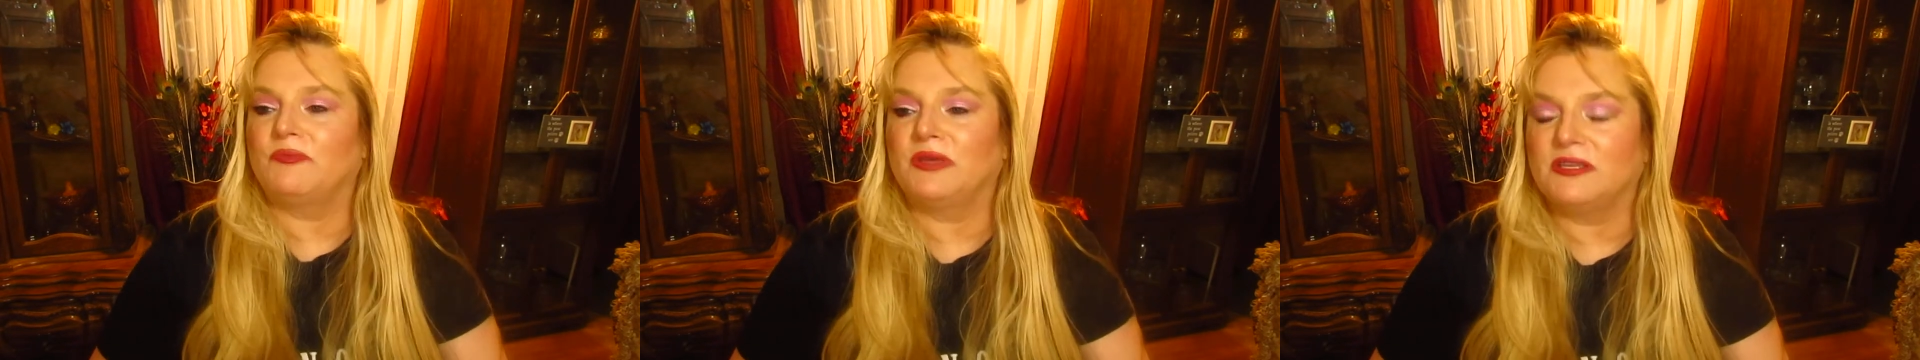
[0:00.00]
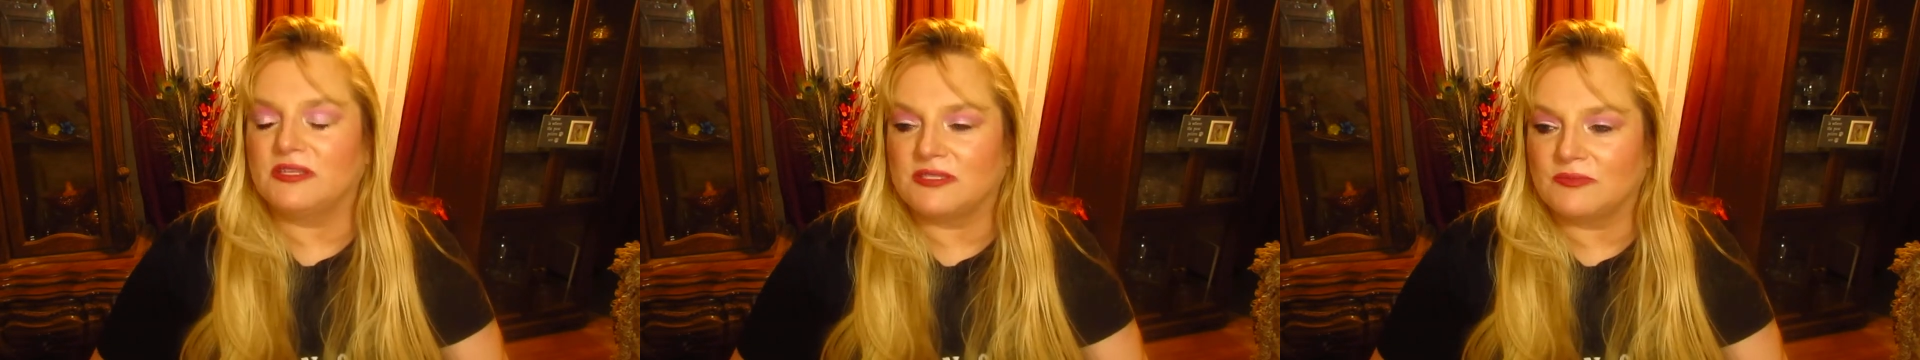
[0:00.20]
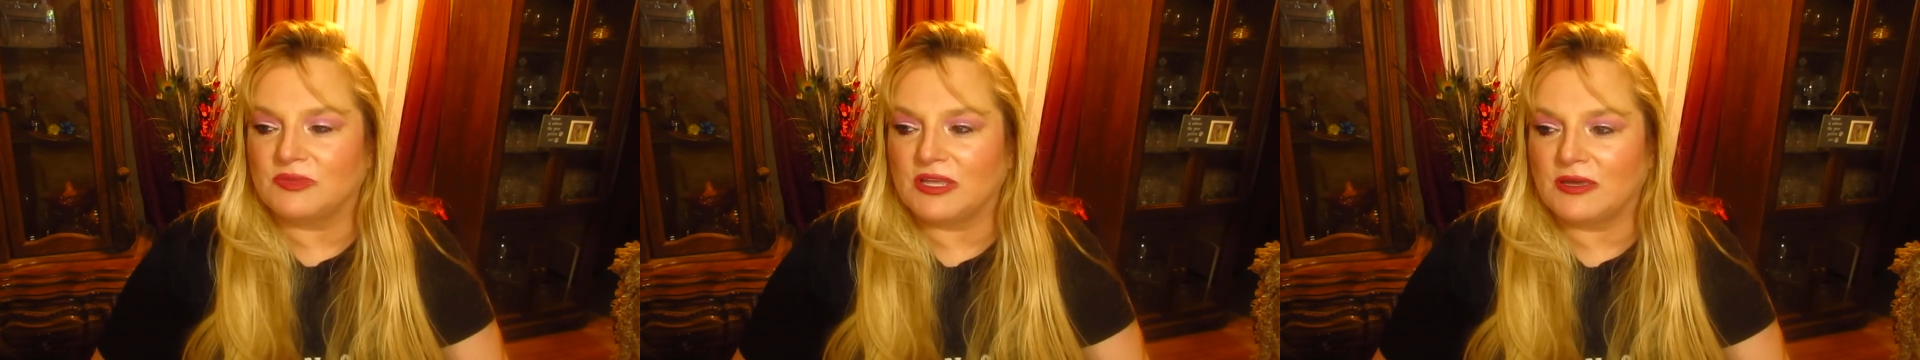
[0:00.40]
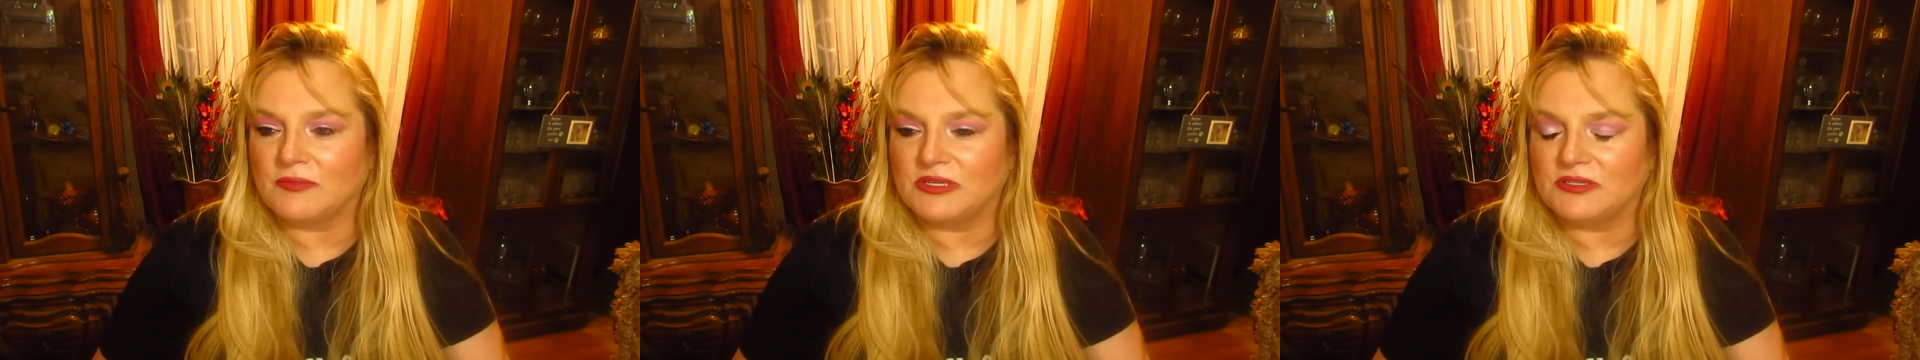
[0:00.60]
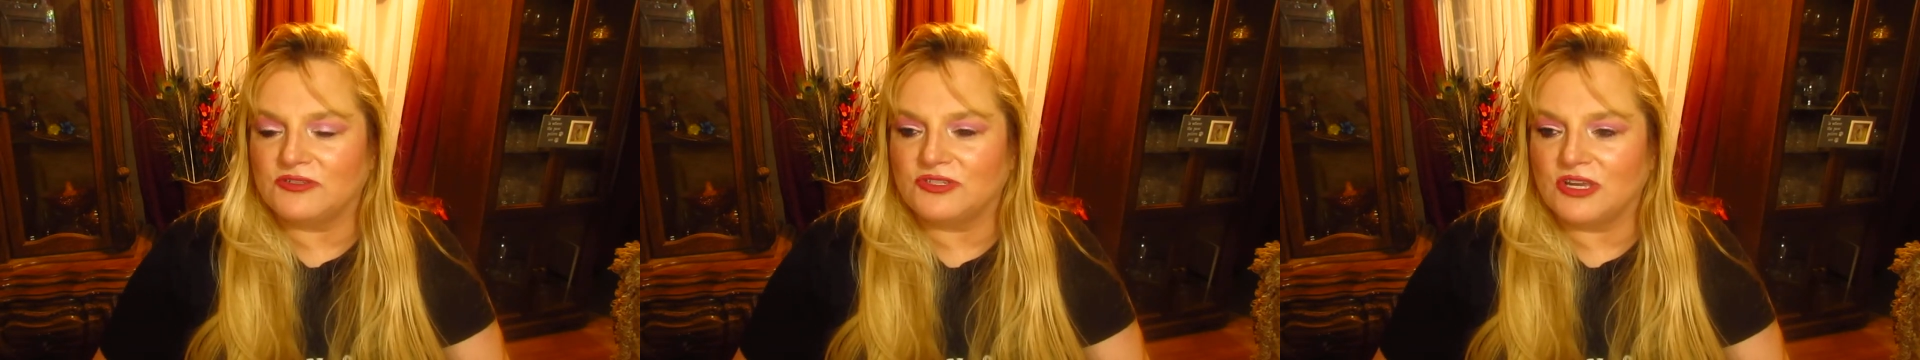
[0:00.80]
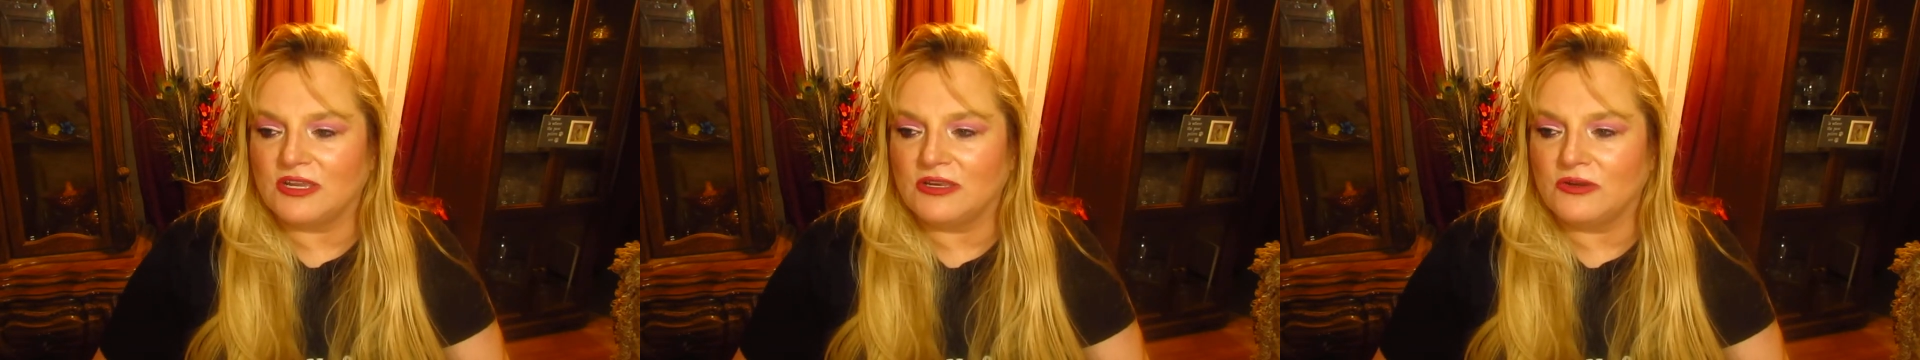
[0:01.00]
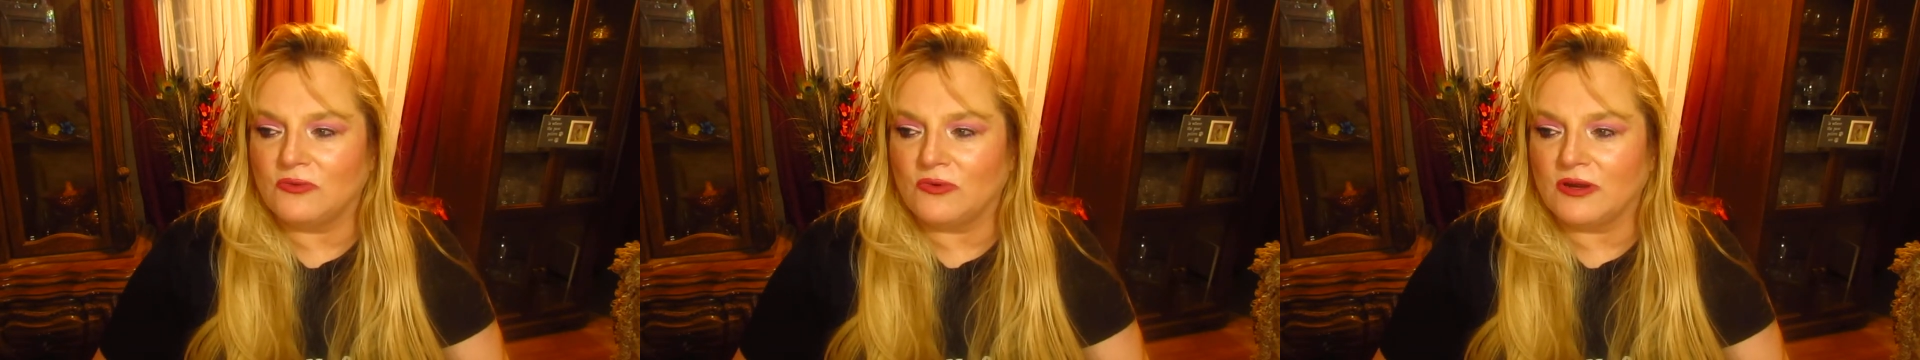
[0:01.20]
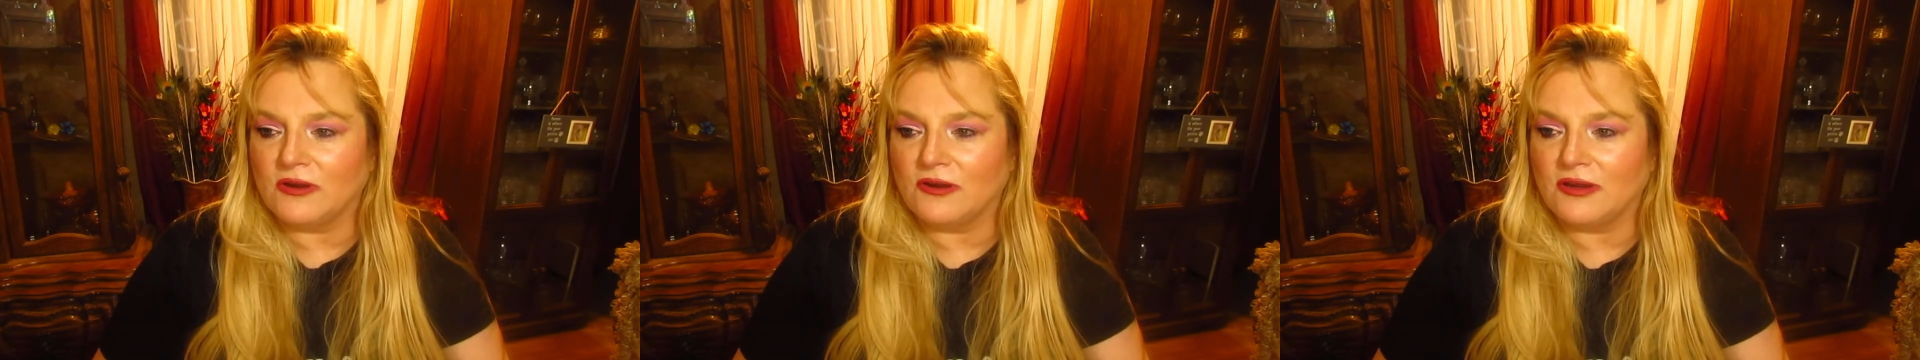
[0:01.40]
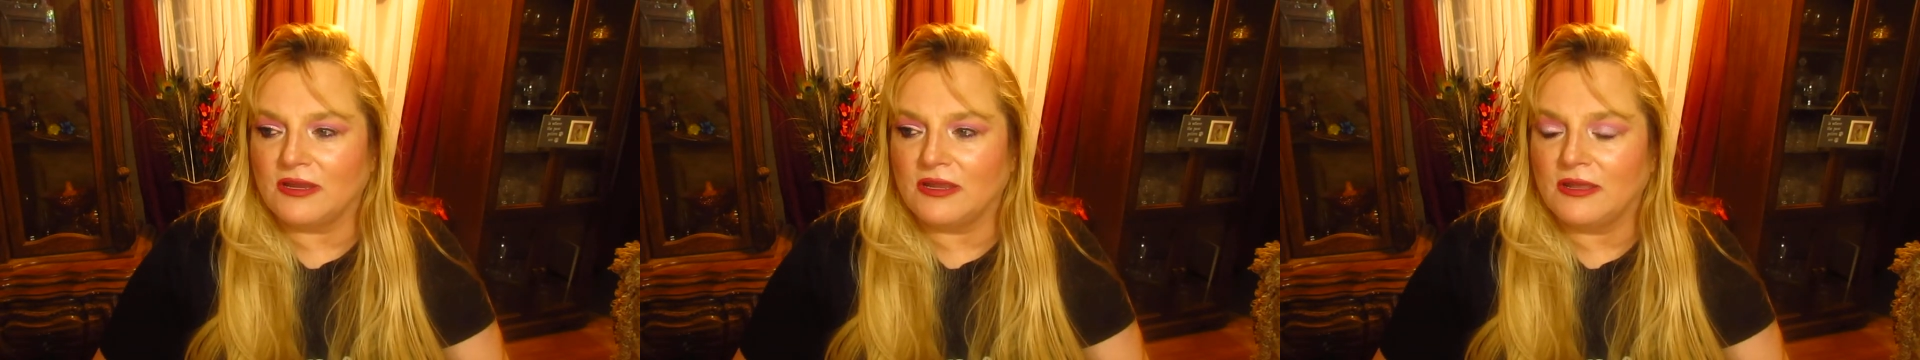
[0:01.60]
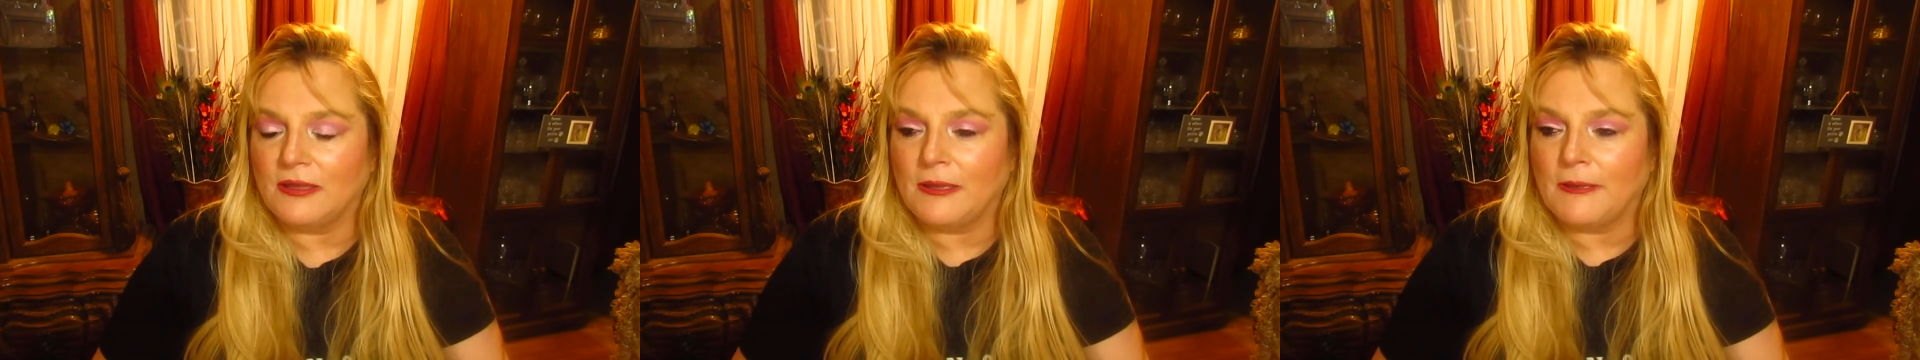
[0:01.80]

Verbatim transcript: be sometime in January